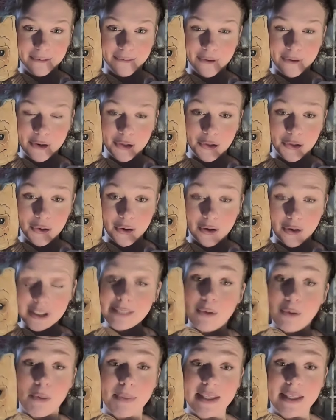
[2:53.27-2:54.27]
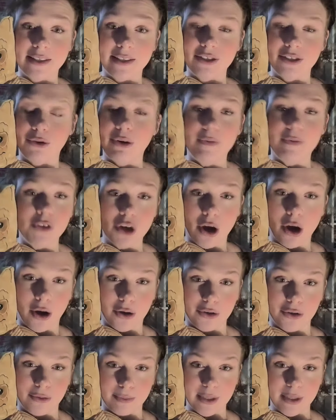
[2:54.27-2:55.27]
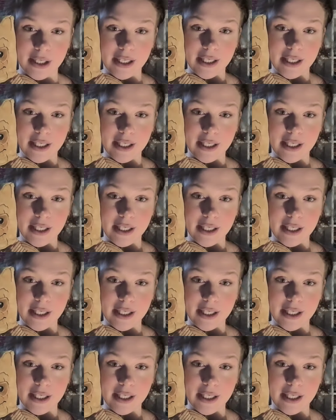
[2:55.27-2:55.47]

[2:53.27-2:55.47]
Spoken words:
for your small business or even your home,